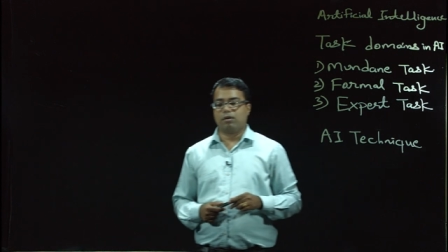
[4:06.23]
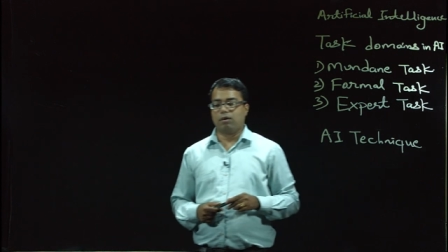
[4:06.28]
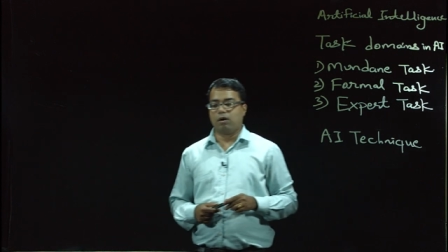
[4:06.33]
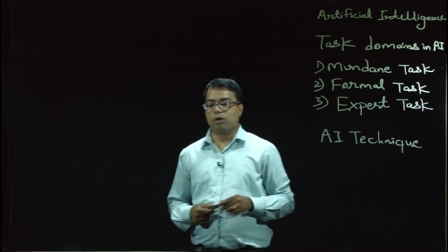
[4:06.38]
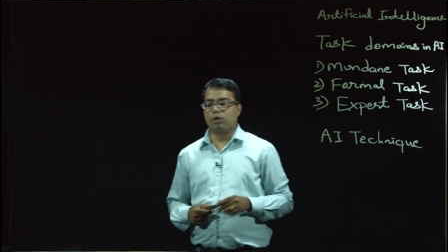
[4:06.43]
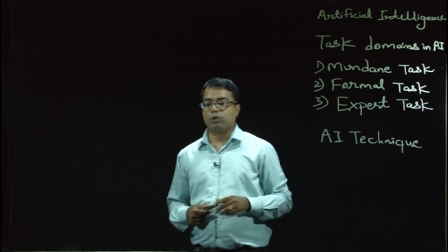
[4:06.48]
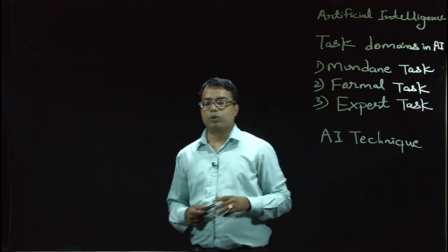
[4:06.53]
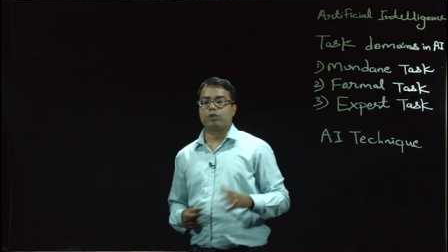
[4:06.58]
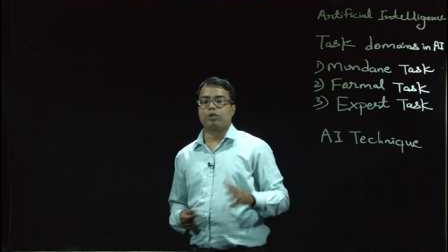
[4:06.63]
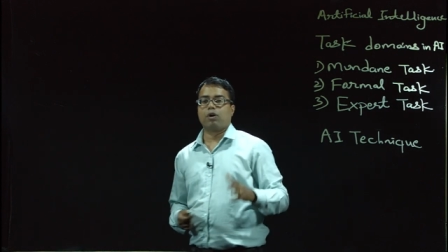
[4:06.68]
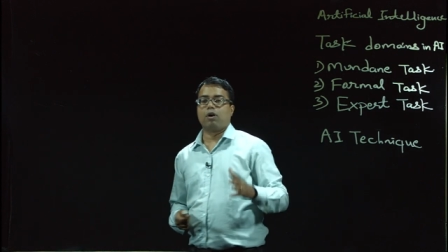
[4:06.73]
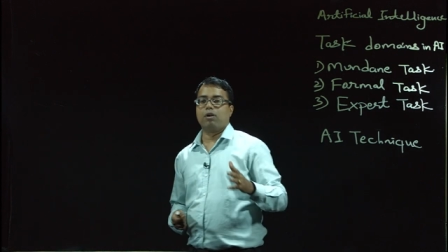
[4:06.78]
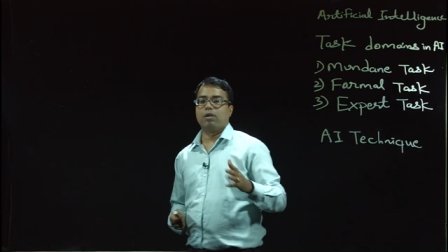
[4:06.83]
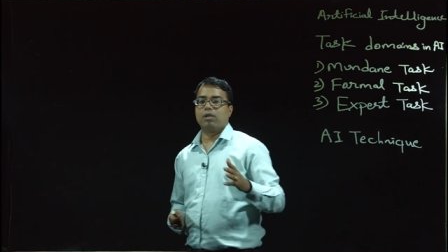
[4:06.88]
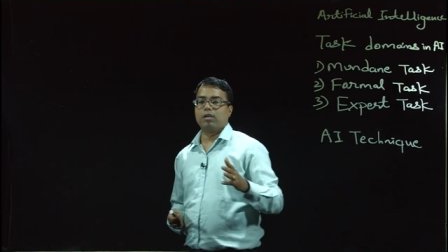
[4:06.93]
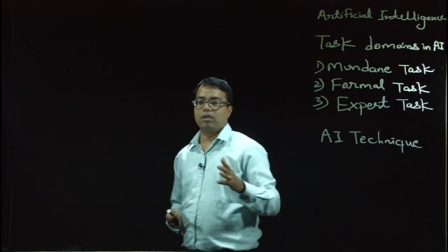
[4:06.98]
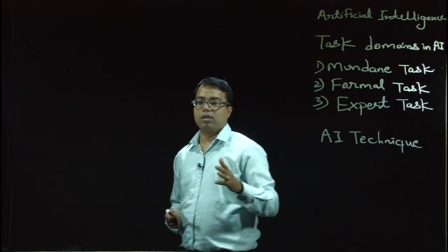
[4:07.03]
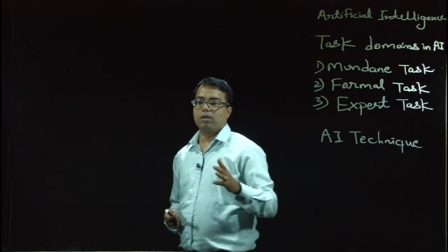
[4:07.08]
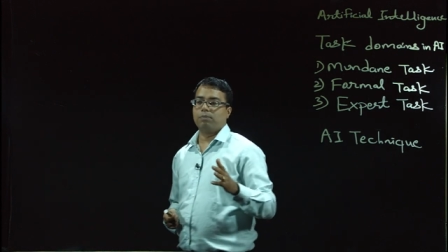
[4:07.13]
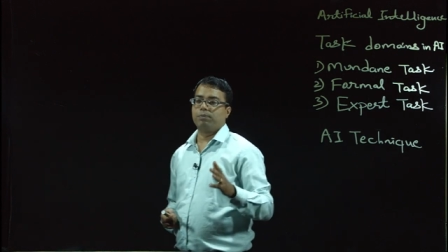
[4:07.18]
or to
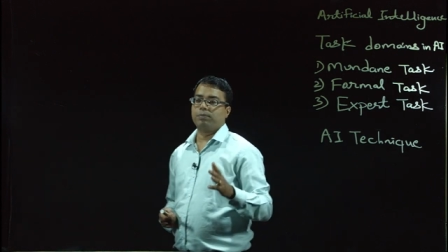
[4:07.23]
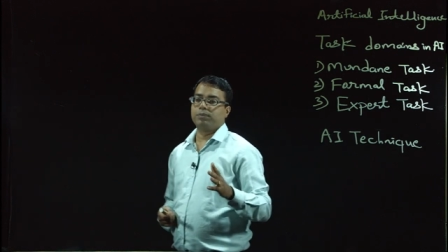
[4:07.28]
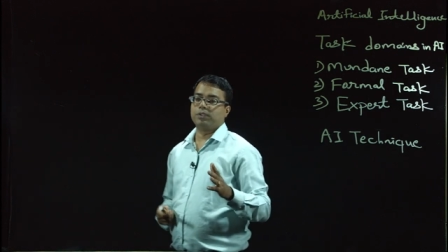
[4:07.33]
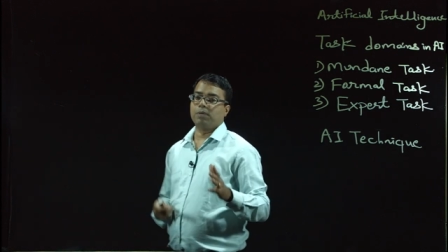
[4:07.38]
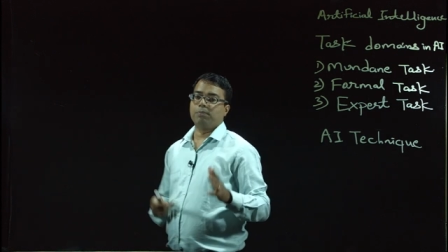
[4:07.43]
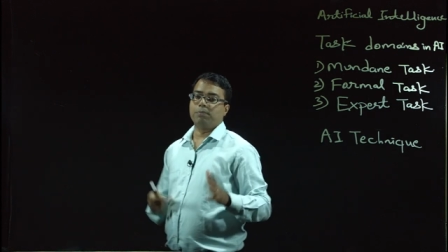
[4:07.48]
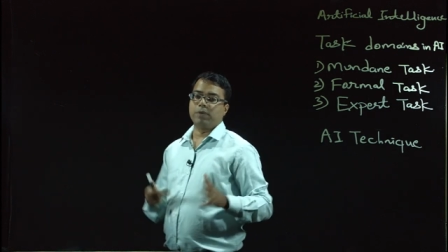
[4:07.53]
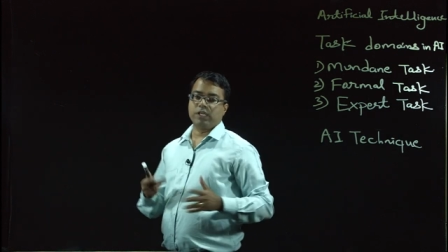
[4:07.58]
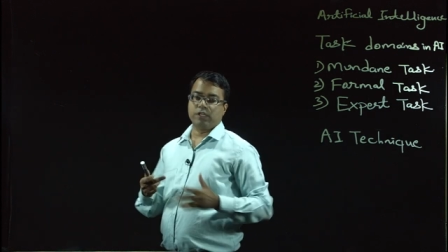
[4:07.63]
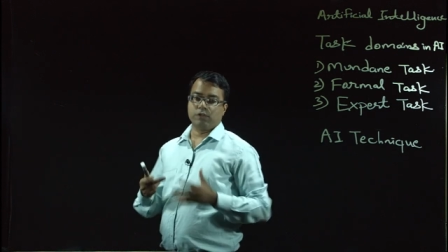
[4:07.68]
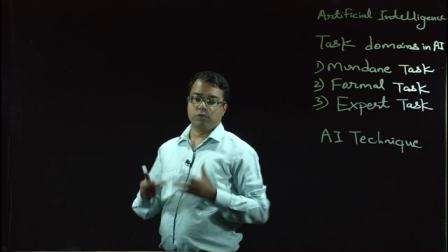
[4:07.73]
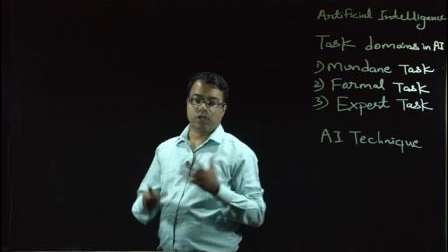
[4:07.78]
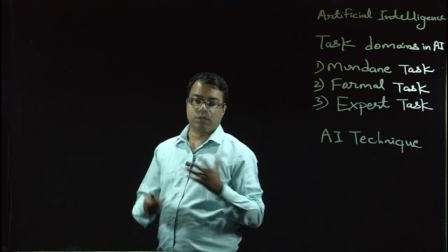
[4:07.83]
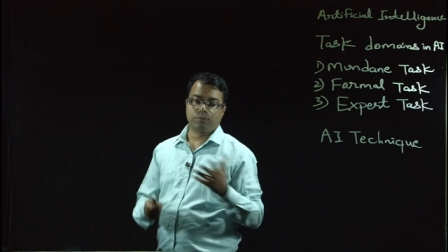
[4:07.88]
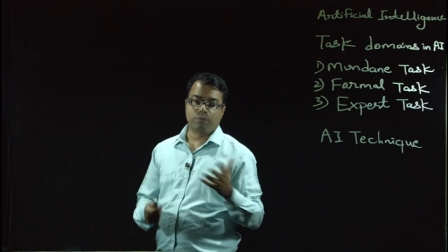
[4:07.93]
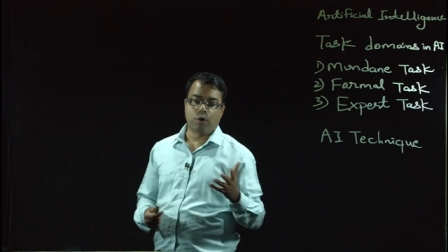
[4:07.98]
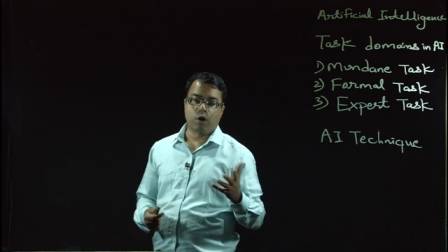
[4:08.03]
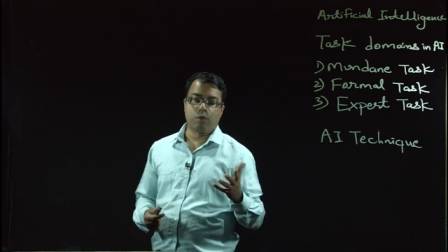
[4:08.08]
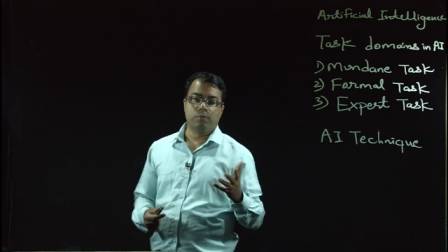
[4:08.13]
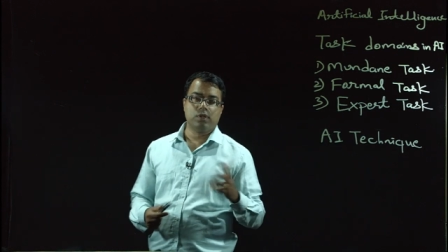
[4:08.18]
solve some particular
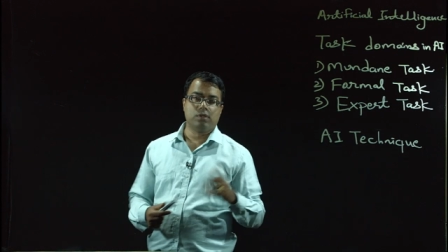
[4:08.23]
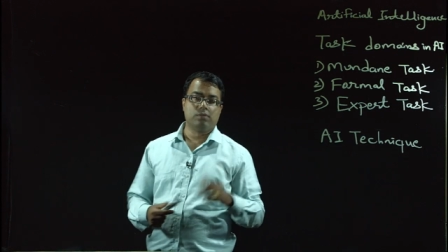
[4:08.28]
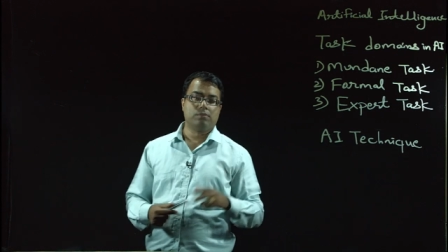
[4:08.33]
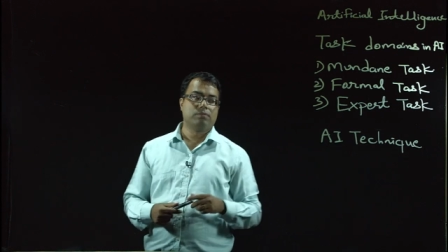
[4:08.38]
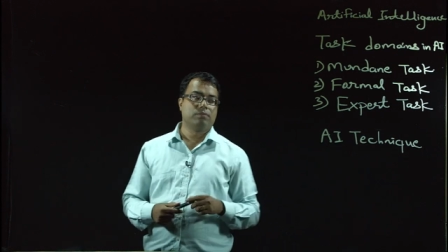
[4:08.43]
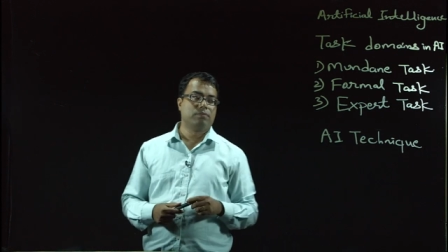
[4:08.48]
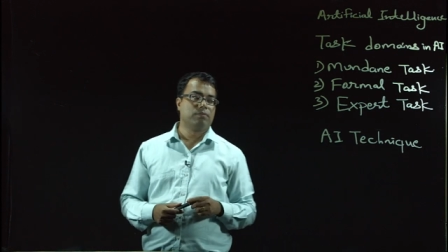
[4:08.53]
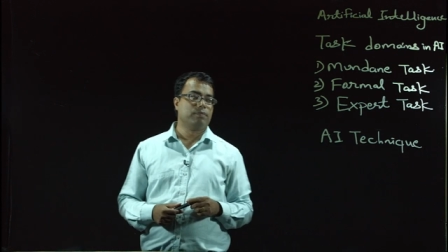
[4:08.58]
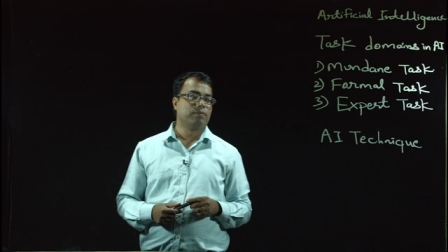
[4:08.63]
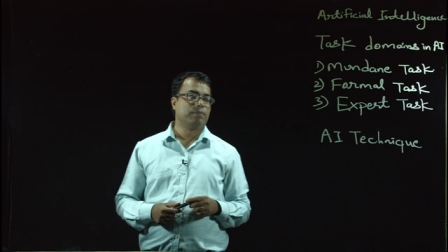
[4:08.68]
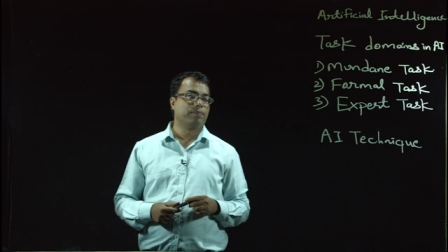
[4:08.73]
problem,